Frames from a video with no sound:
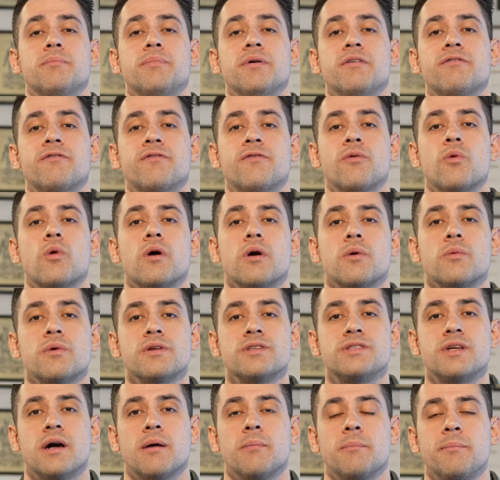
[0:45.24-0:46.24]
Before we
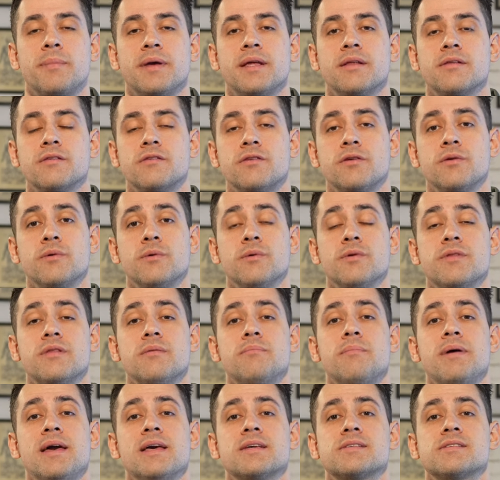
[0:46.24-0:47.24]
jump into the
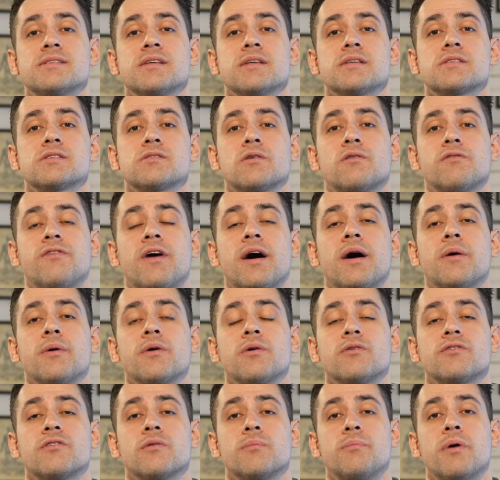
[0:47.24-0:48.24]
basics of how
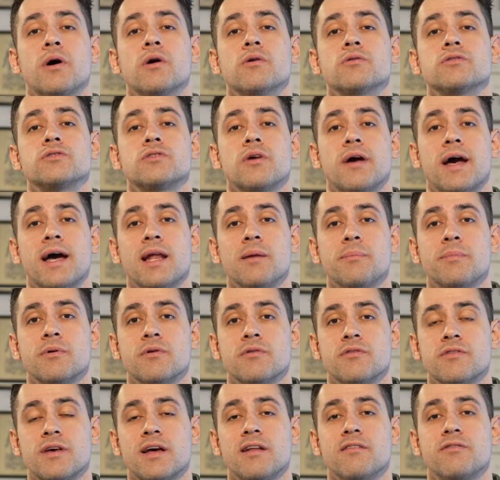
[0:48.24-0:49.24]
you're supposed to help
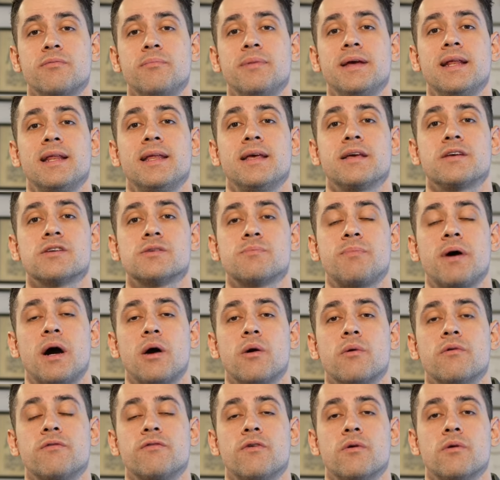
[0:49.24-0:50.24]
yourself building
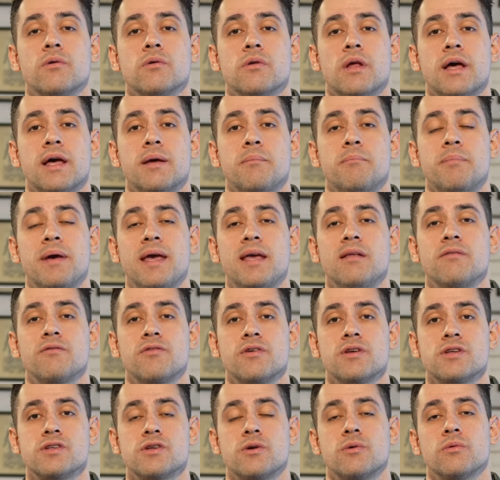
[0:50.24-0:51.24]
powerful and
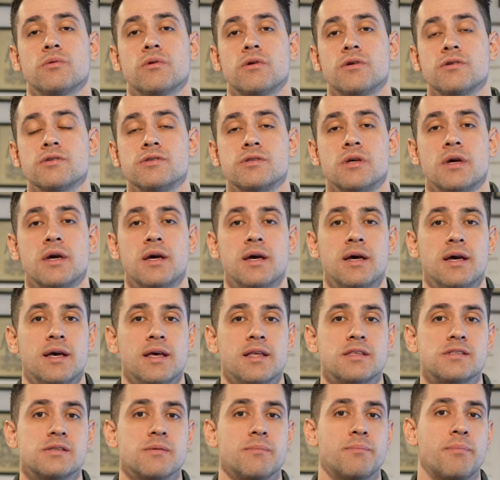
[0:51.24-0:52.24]
pain-free shoulders,
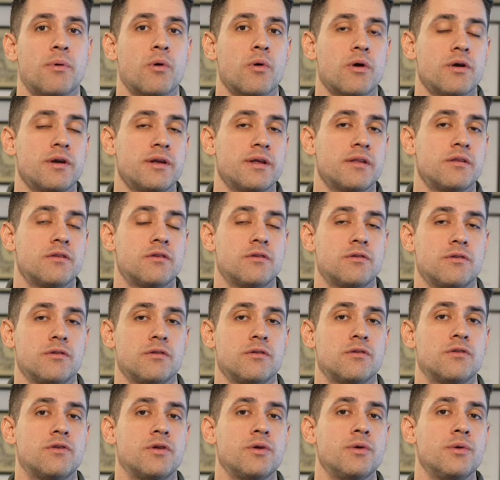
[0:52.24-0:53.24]
it's important
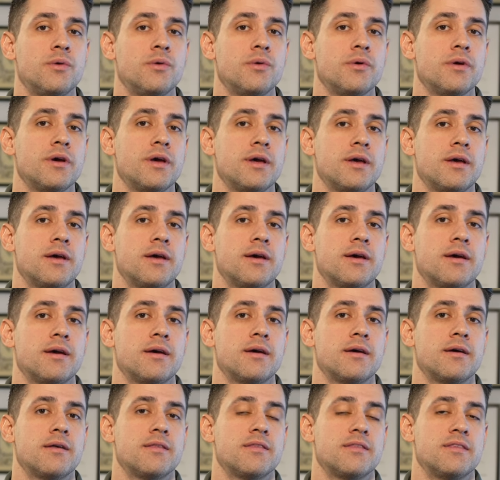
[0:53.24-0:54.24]
to
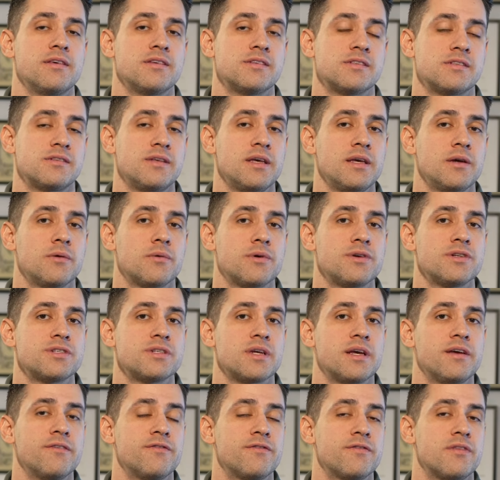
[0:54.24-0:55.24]
uh, distinguish
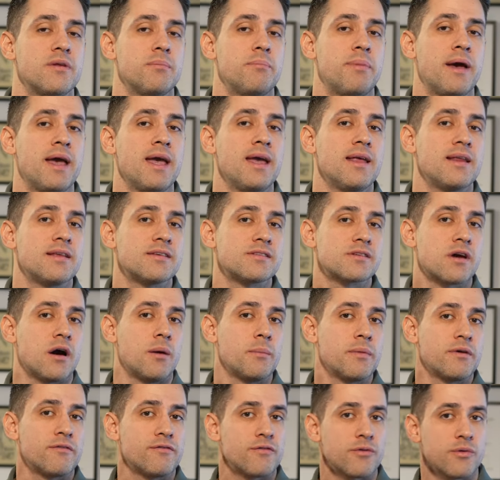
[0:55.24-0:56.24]
if the pain is
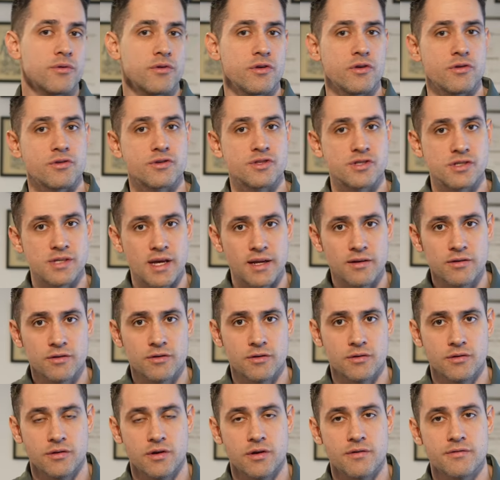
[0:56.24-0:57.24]
coming from your
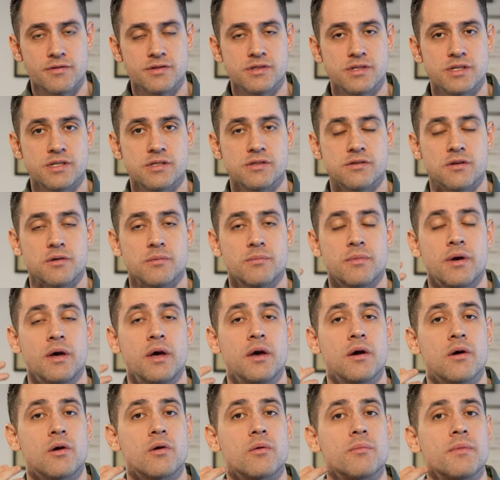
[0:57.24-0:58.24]
central nervous system
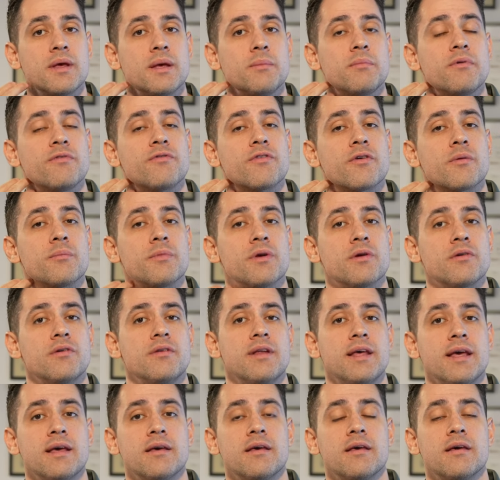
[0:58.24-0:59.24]
or maybe from your
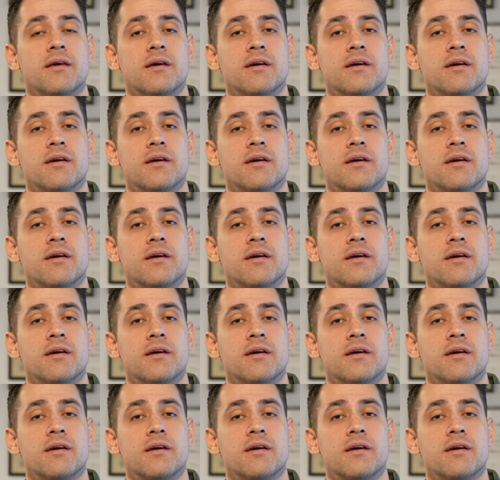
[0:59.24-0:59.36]
neck.